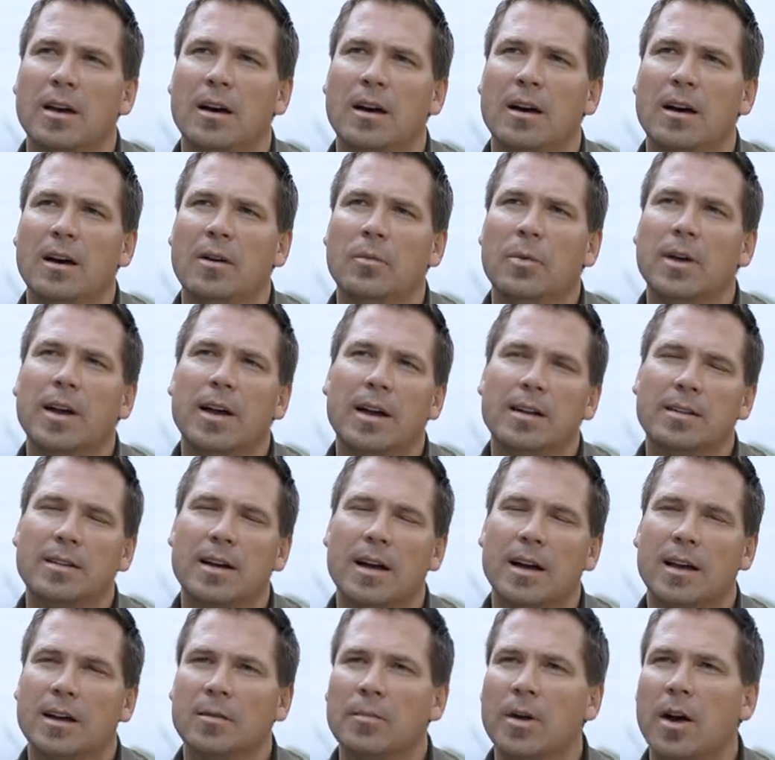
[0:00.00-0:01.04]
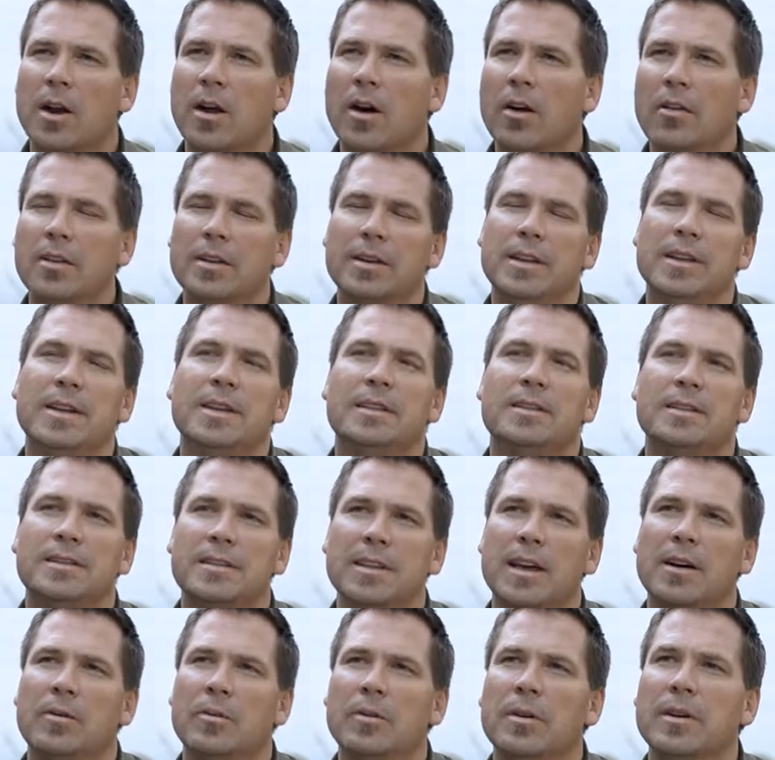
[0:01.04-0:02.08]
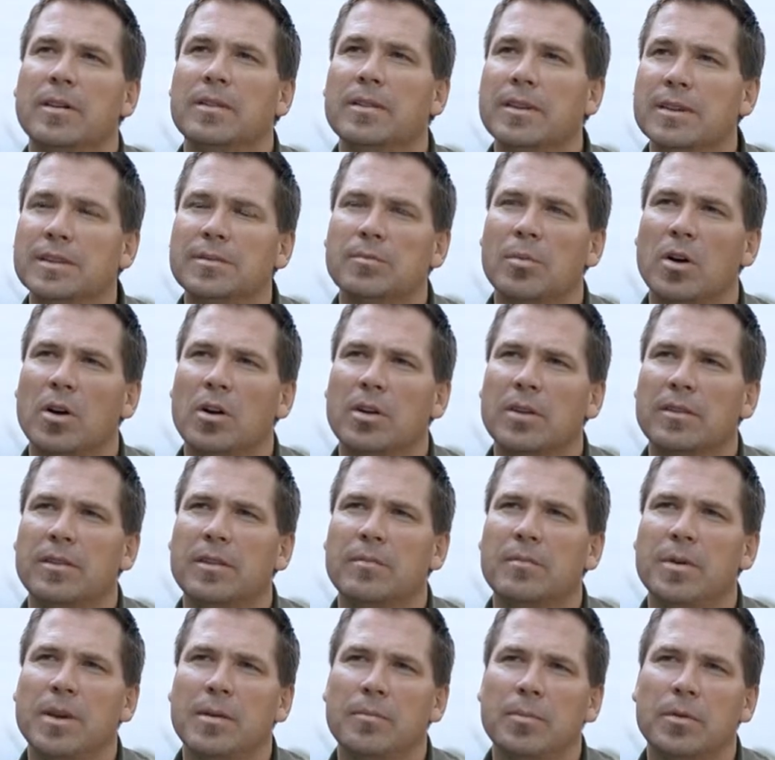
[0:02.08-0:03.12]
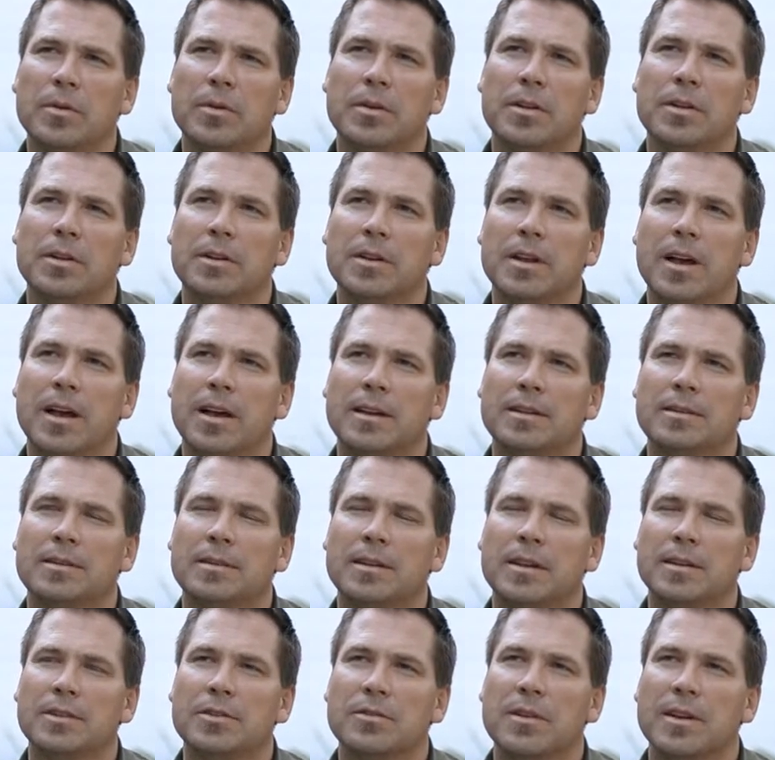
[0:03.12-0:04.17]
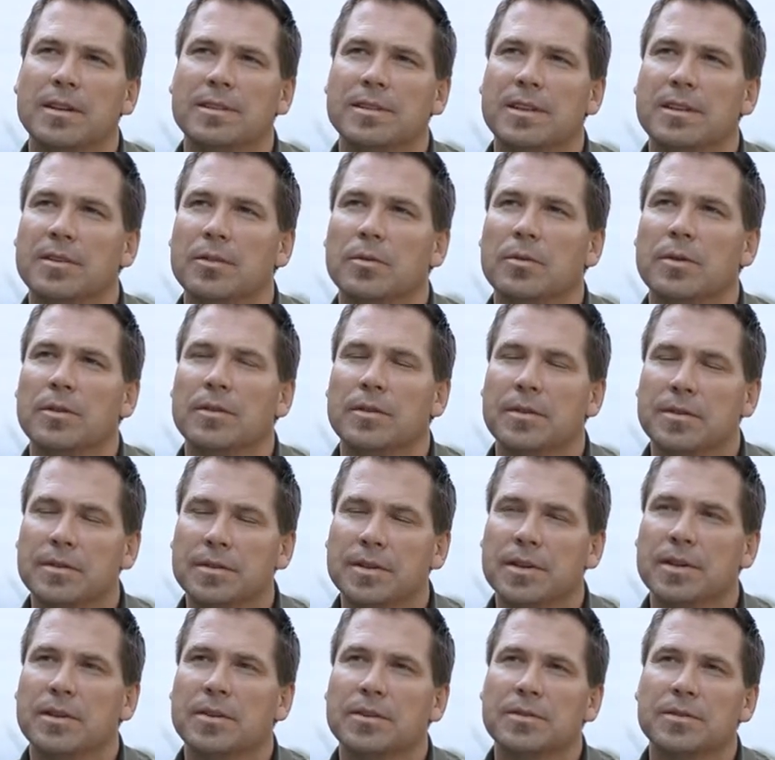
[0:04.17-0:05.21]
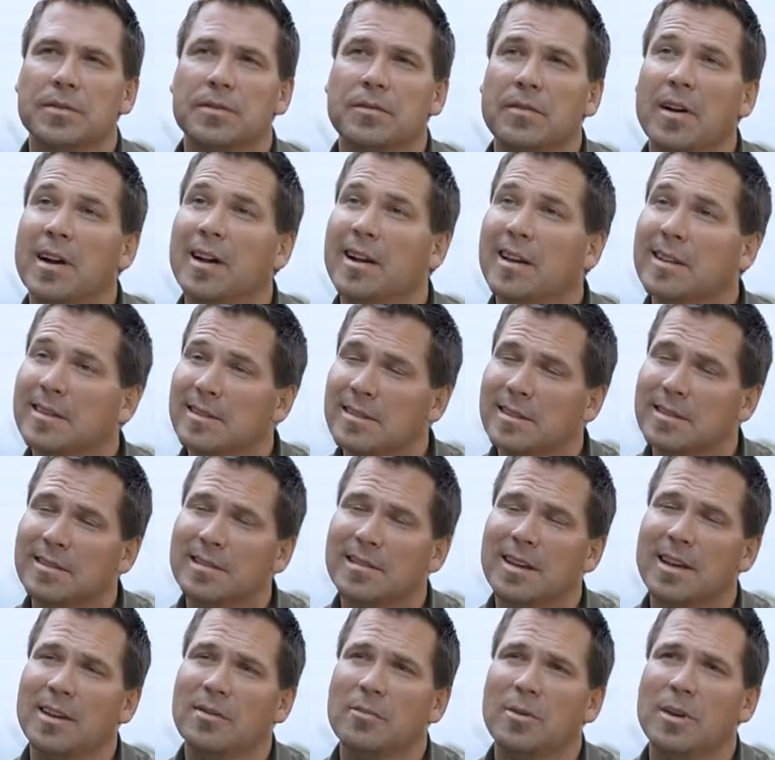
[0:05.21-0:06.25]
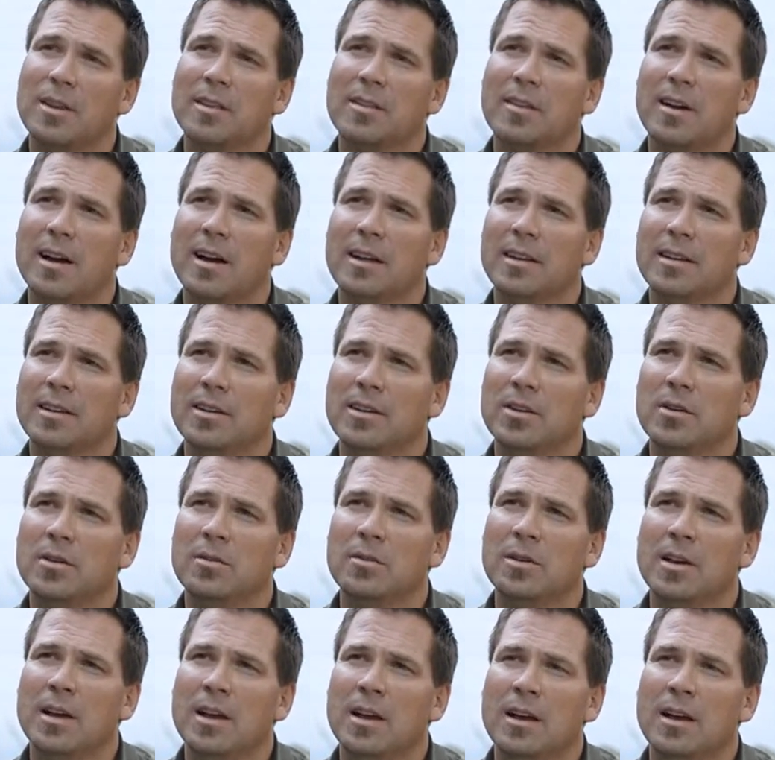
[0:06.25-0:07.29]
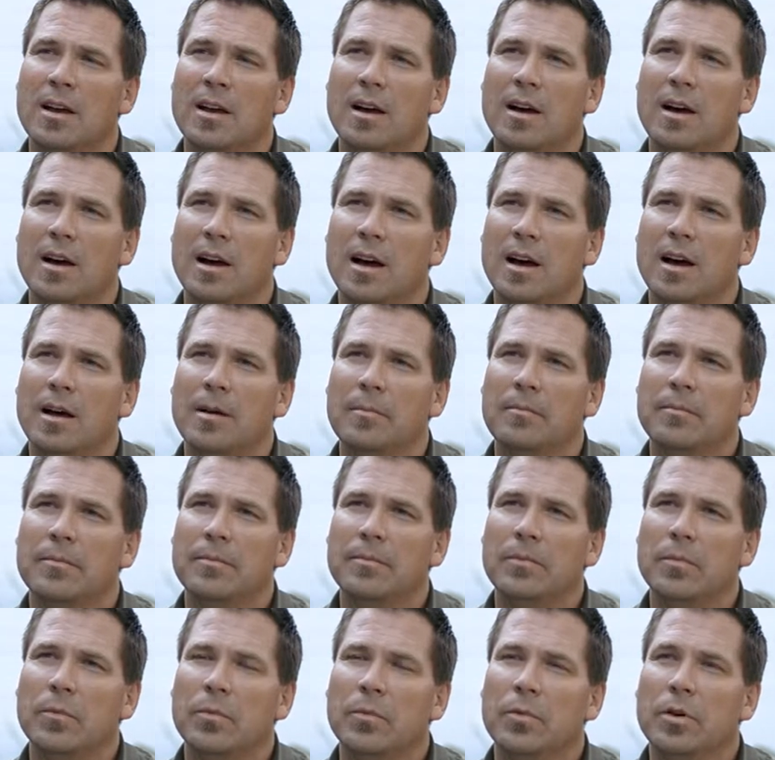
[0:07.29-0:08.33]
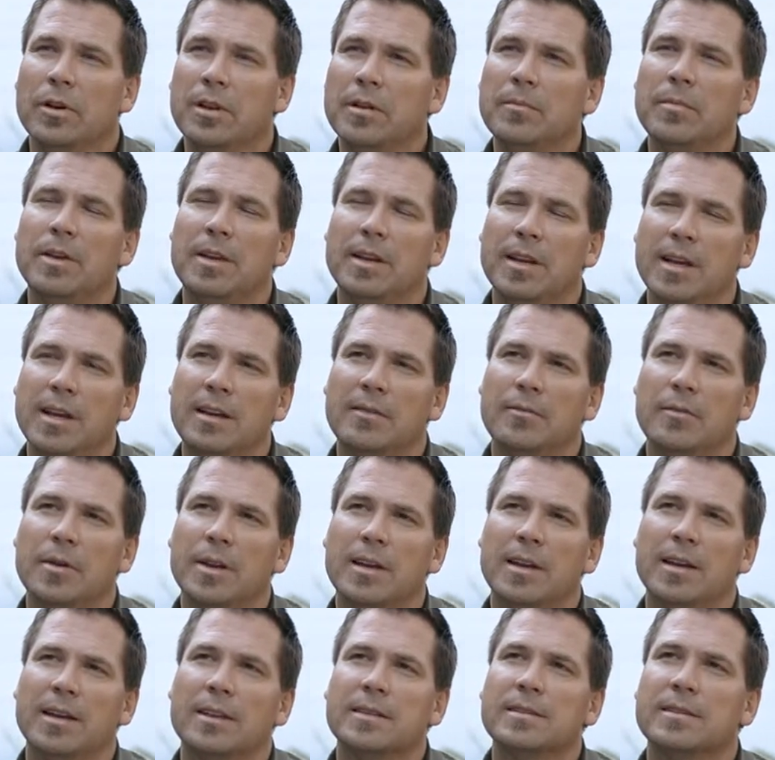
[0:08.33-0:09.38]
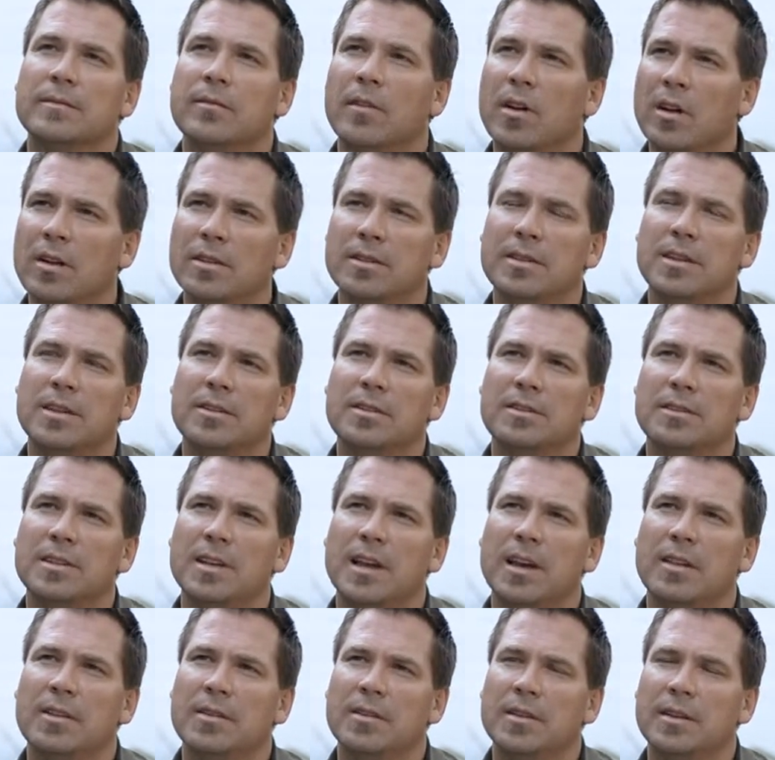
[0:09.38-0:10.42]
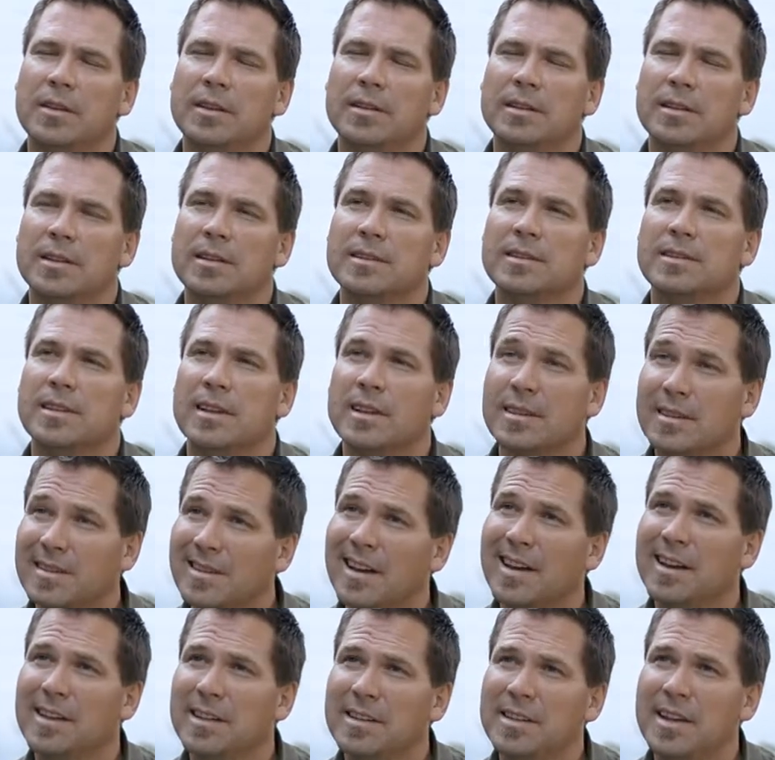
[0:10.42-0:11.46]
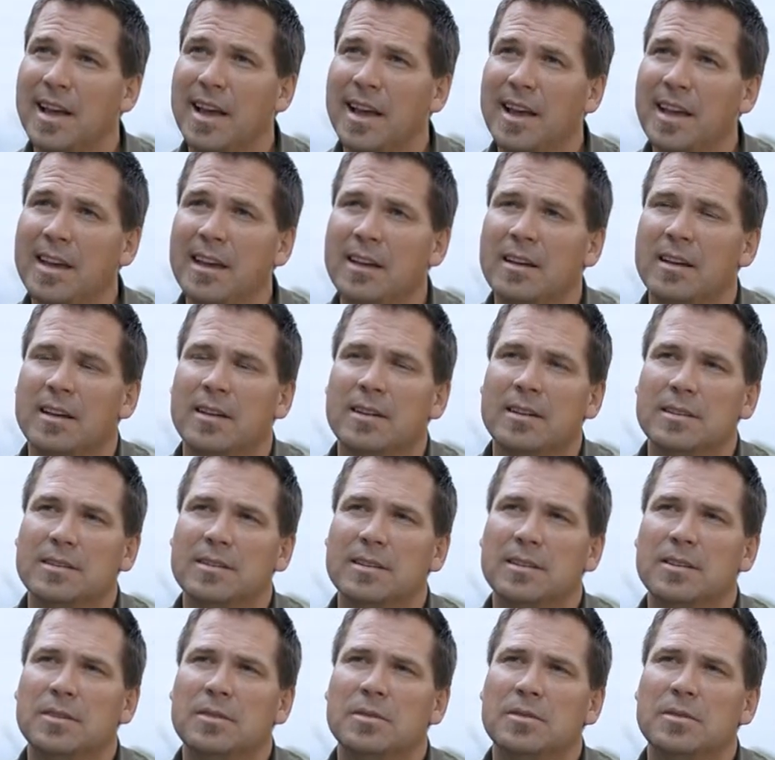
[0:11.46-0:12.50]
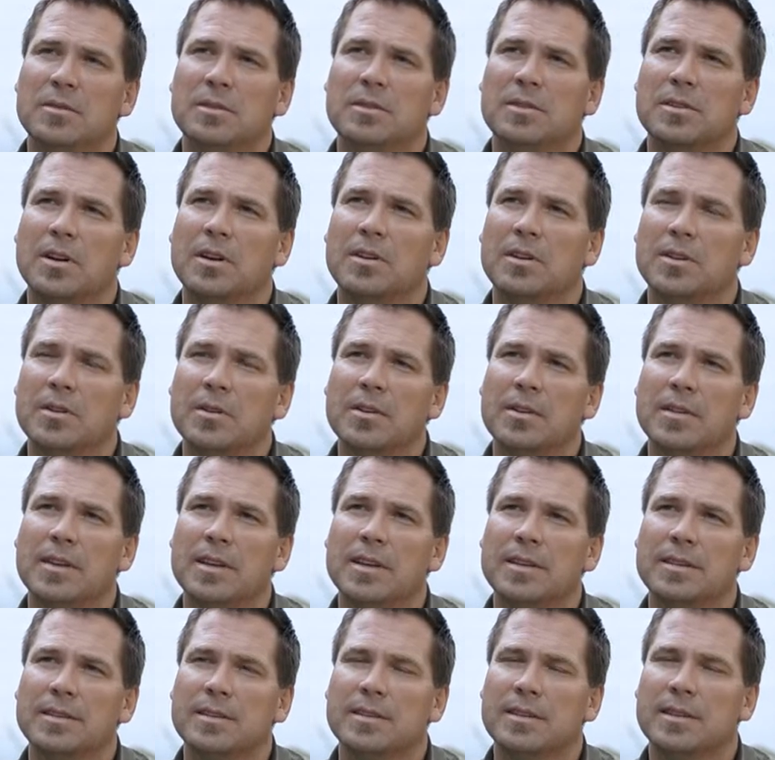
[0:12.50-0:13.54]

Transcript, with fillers: Uh, we got talking about all the needs that were in this park that people could not address either with their skills or finances, and we thought, you know, um, wouldn't it be neat if we could get some volunteers together and set aside a day to start doing this?